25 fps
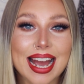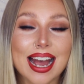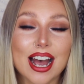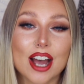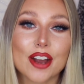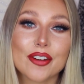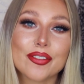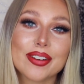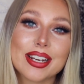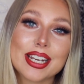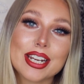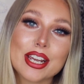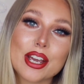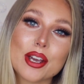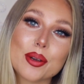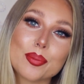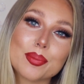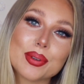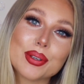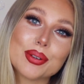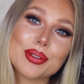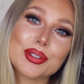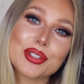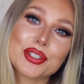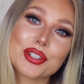I really hope
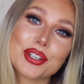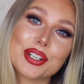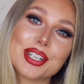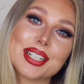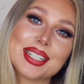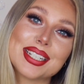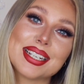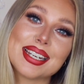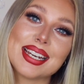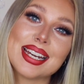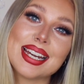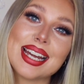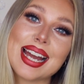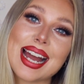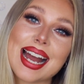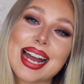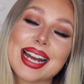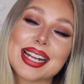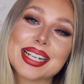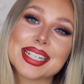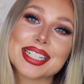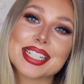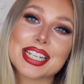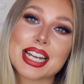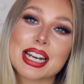you enjoyed it,
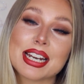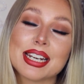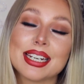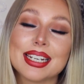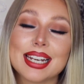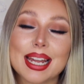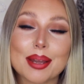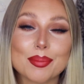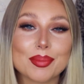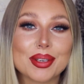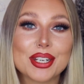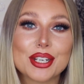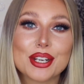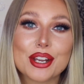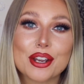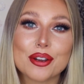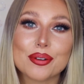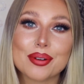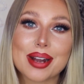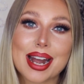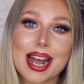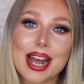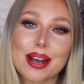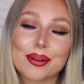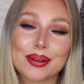and let me
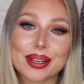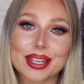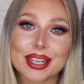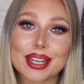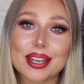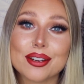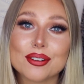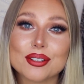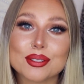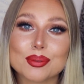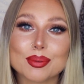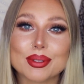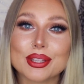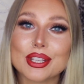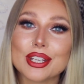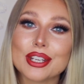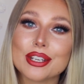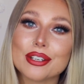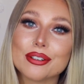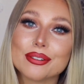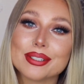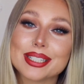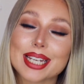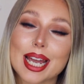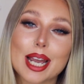know how it goes with
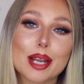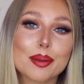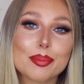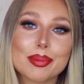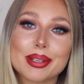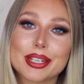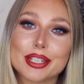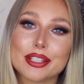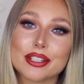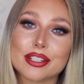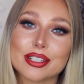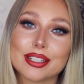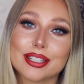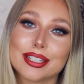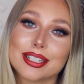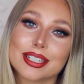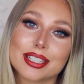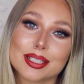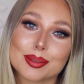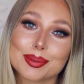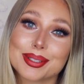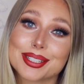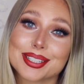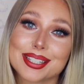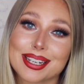you. Tag me in your
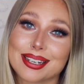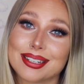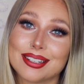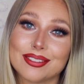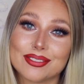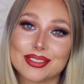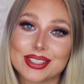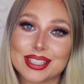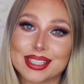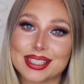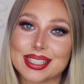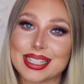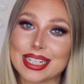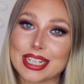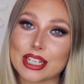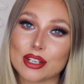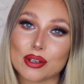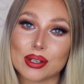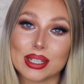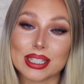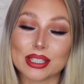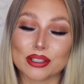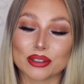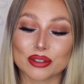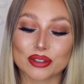looks because I'd love to see
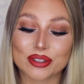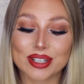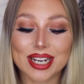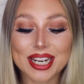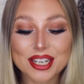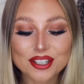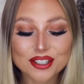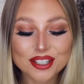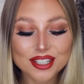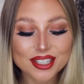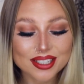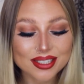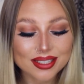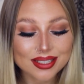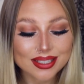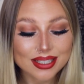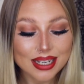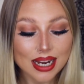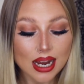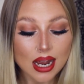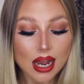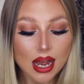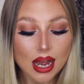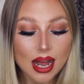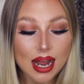your little creations.
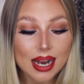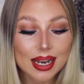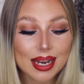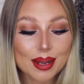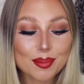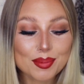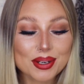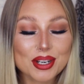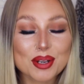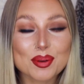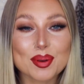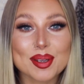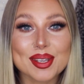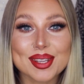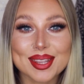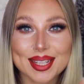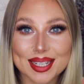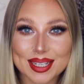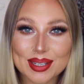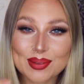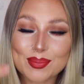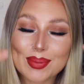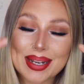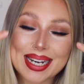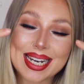Let me know what you
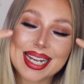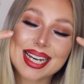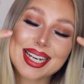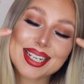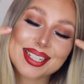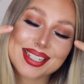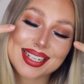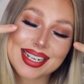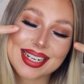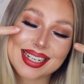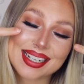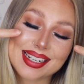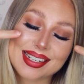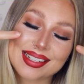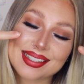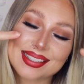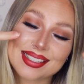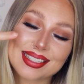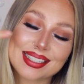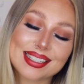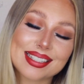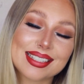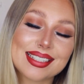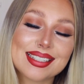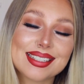think of my
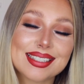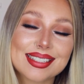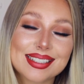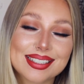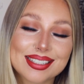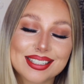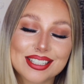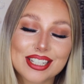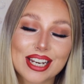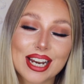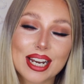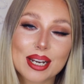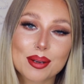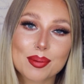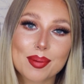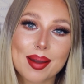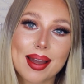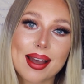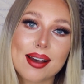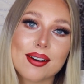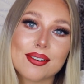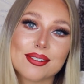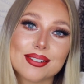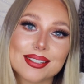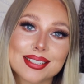lashes. Check them
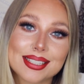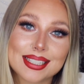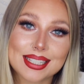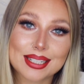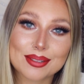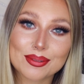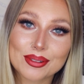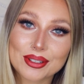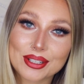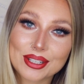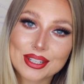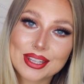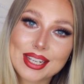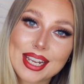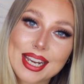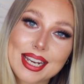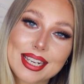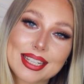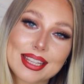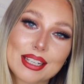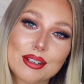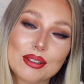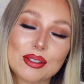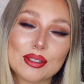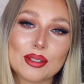out, see what you
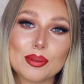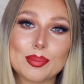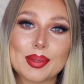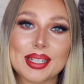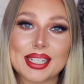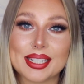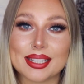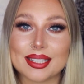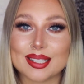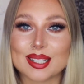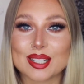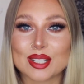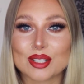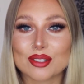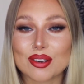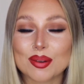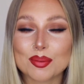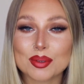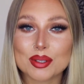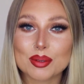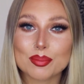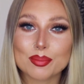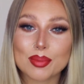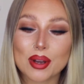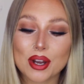think. They'll all be in the
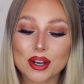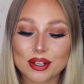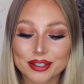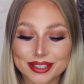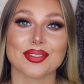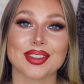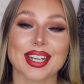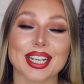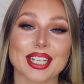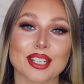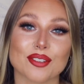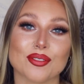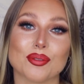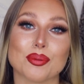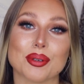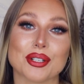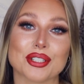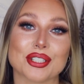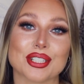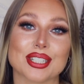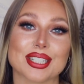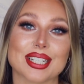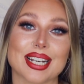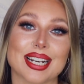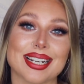description box. Thank you for
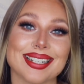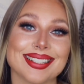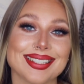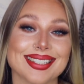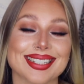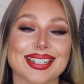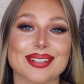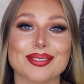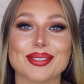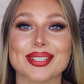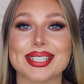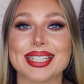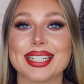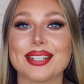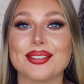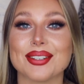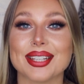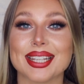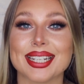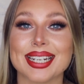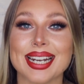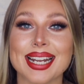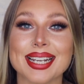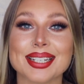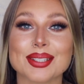watching, guys, and I will see you in
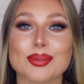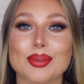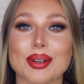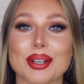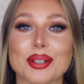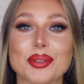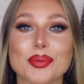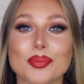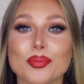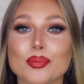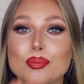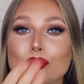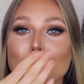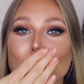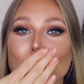the next one.